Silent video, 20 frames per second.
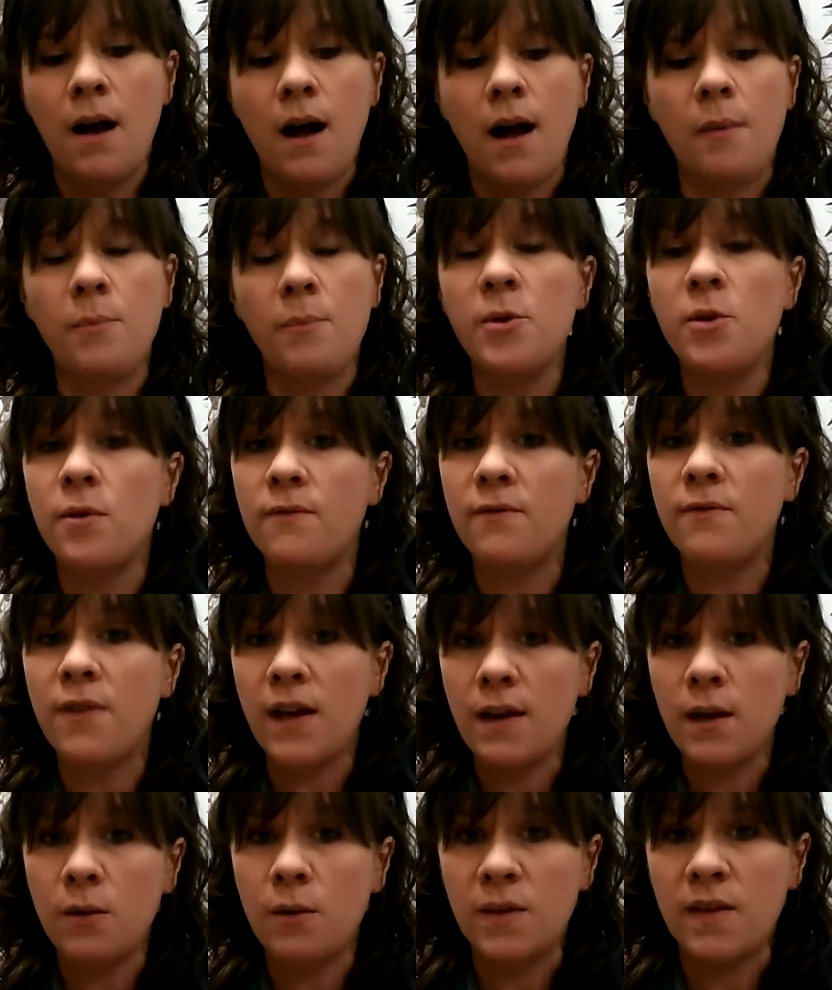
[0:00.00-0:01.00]
But you can
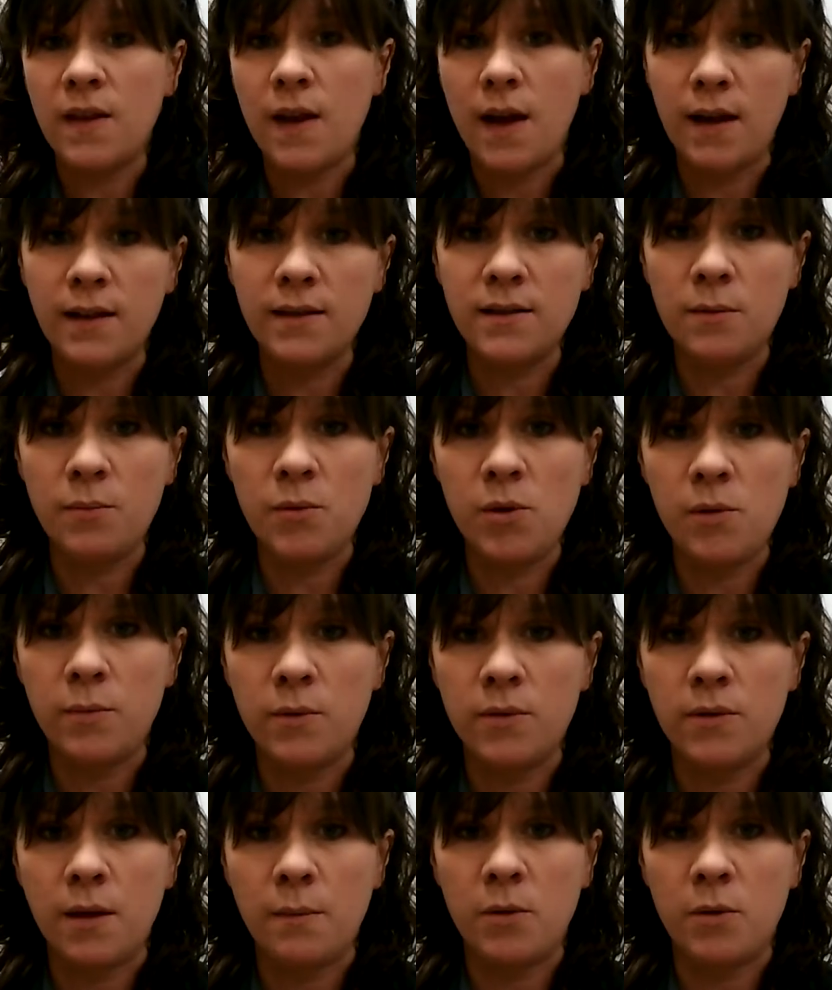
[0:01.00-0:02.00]
find out what the exit
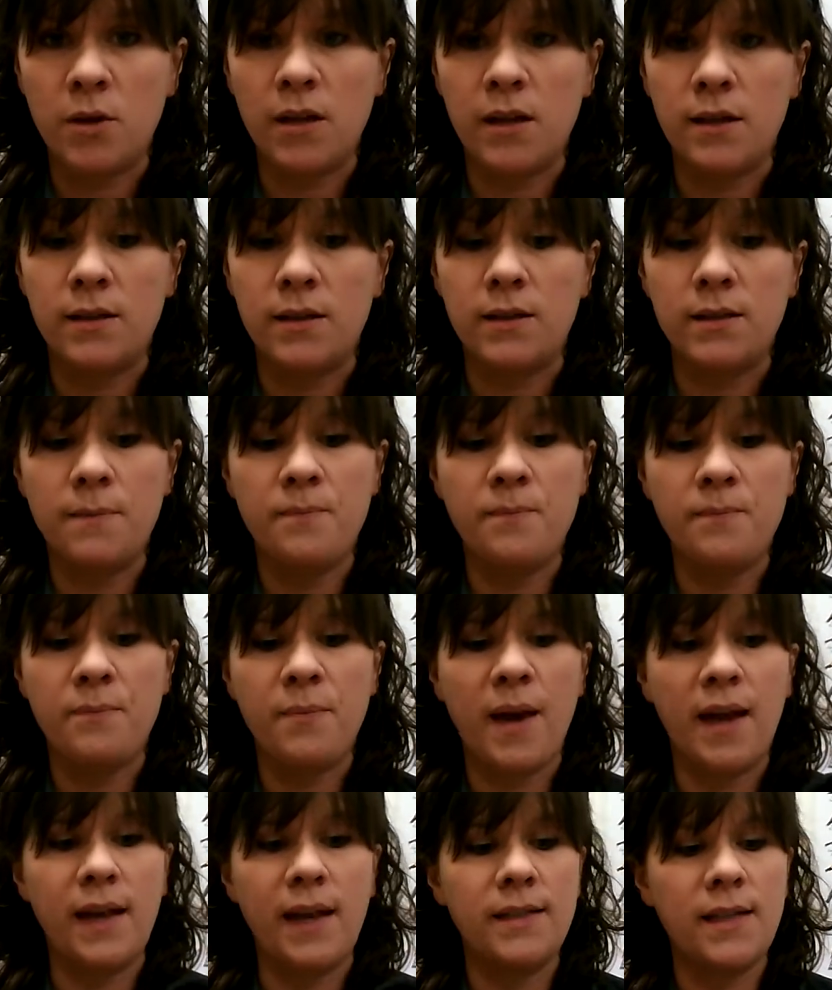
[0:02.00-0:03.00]
pupil number is
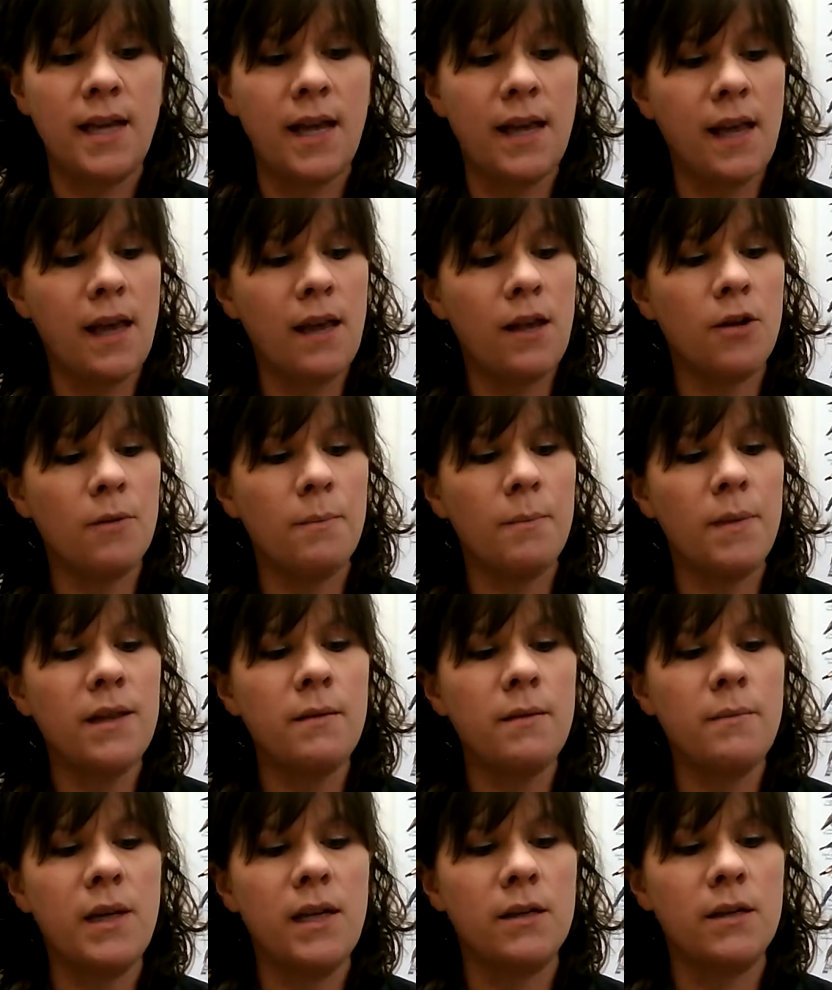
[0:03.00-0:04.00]
by taking your
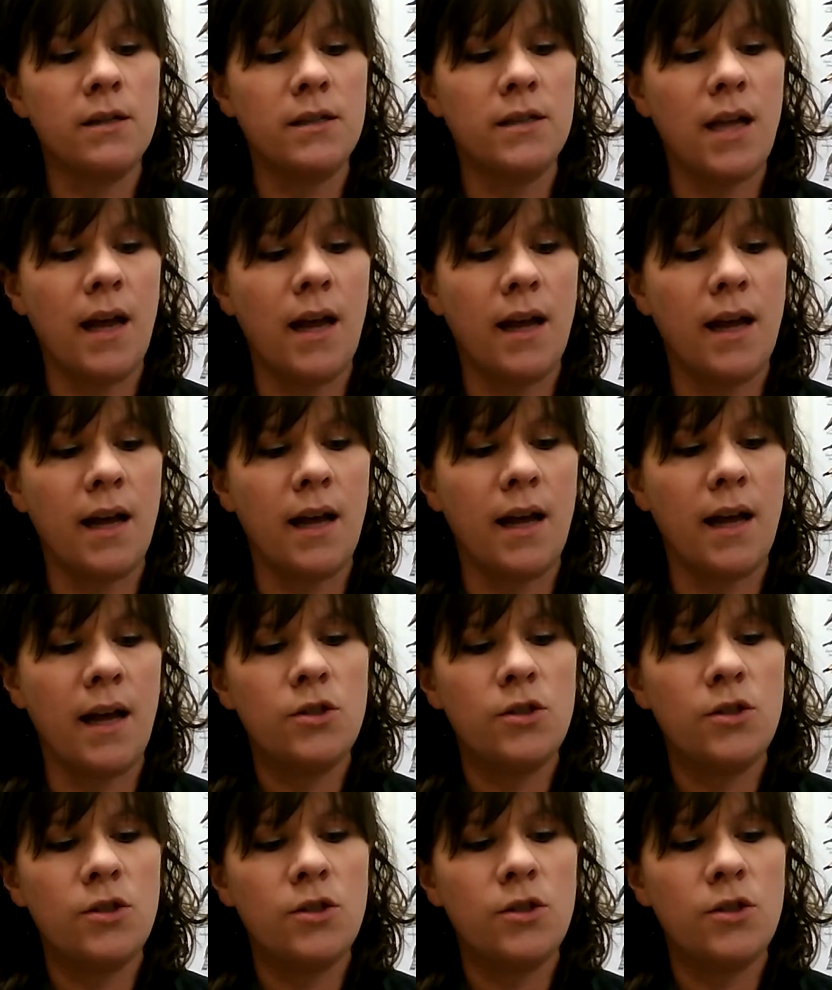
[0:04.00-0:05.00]
millimeter size,
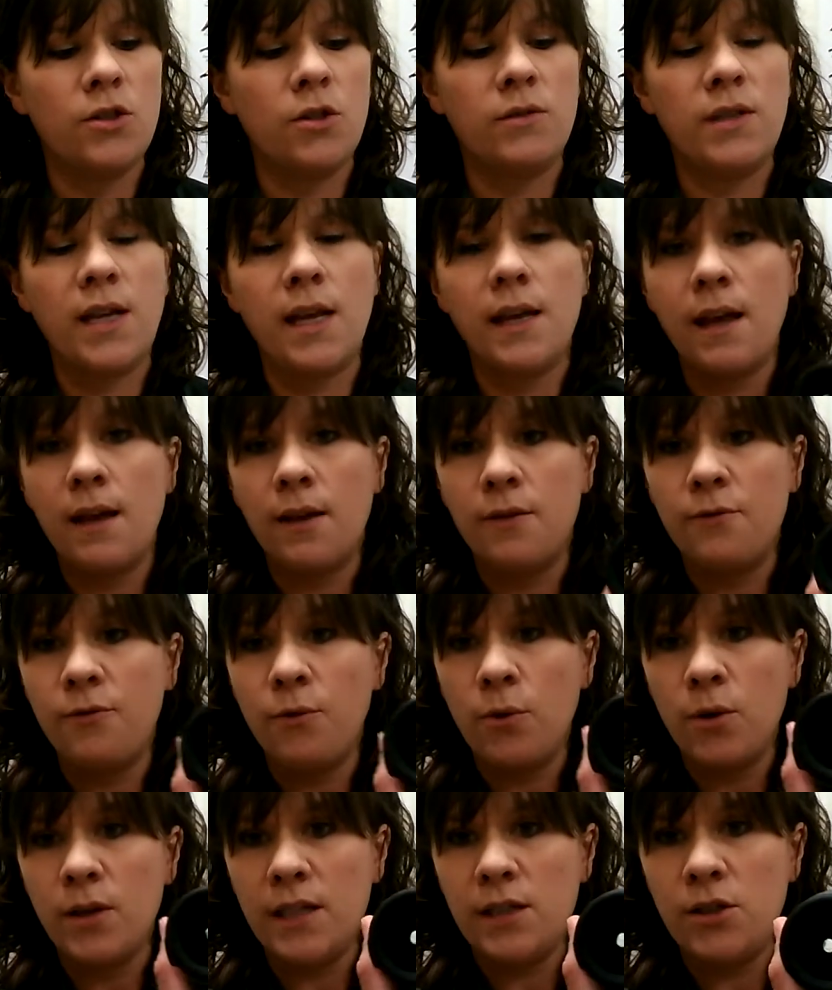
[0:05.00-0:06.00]
so taking
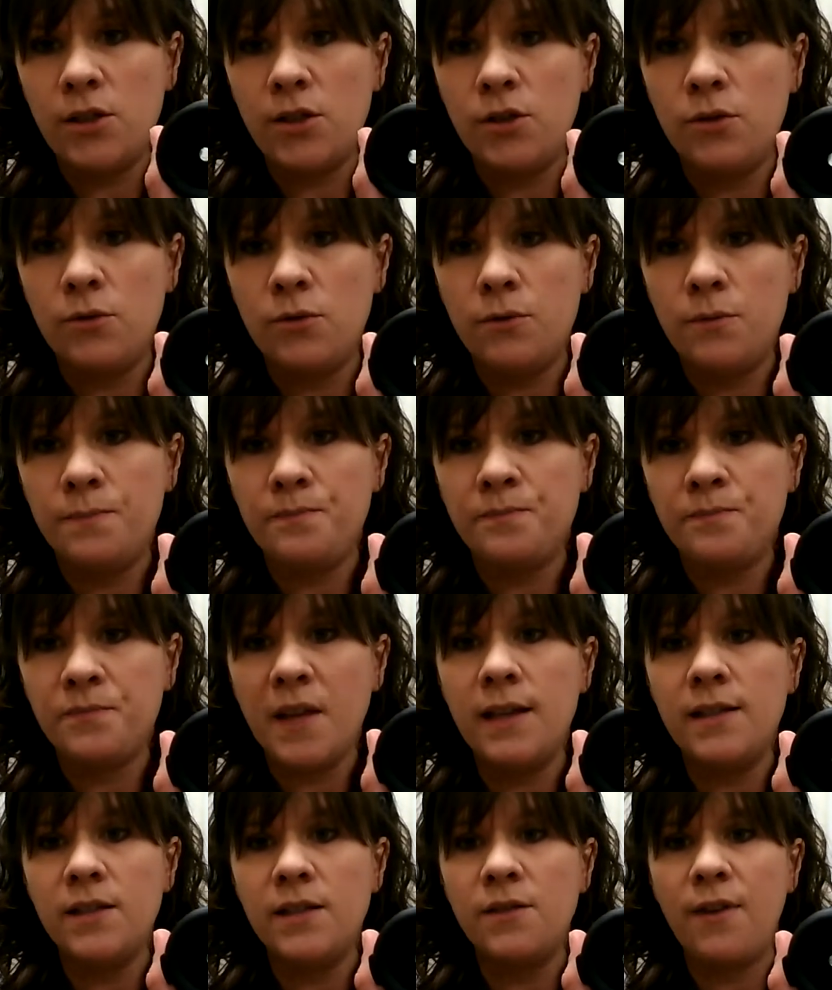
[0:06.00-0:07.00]
42
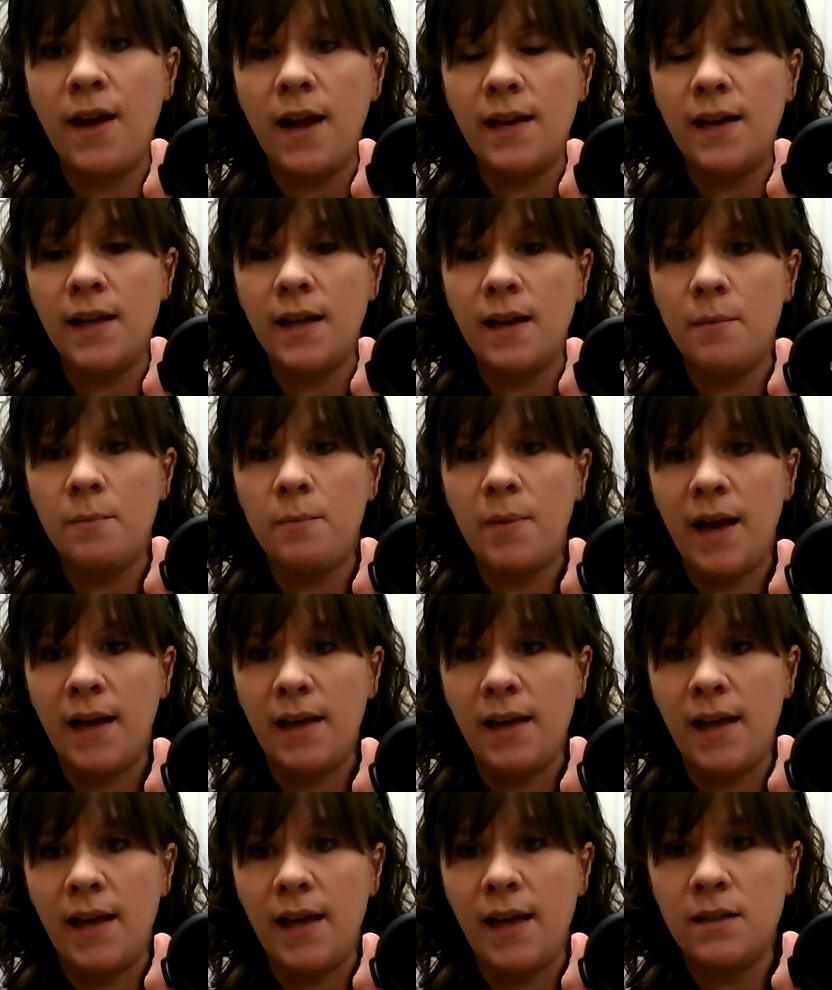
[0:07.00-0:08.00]
and dividing it by
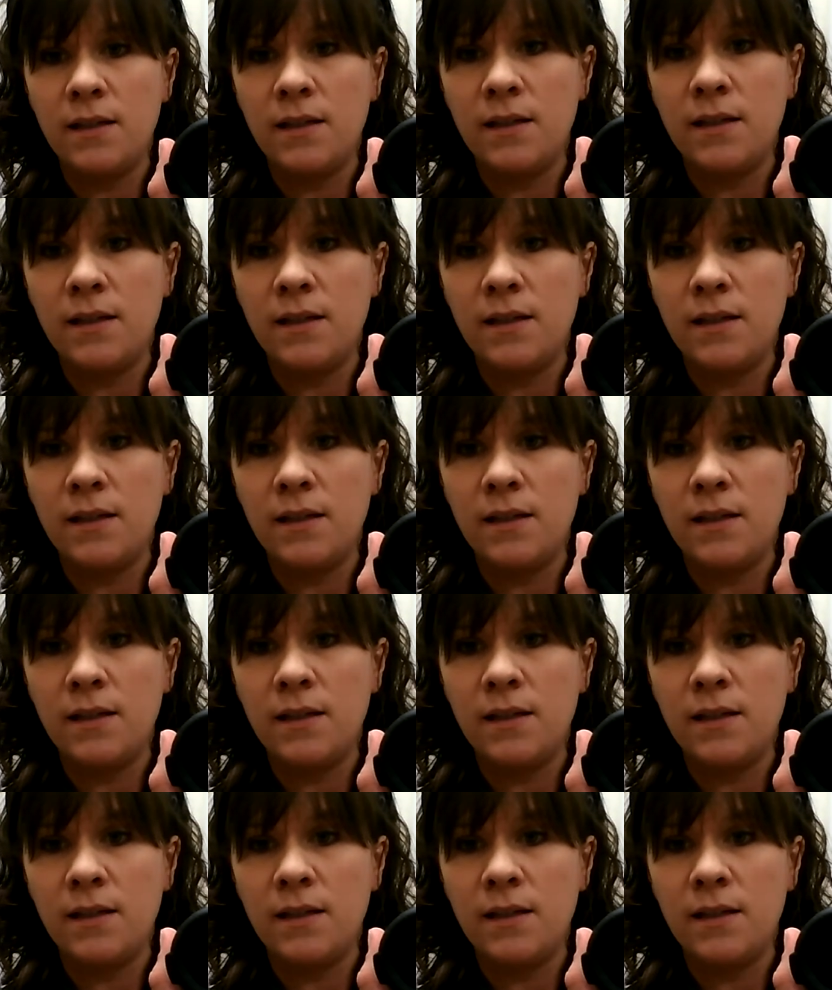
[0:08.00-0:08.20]
8.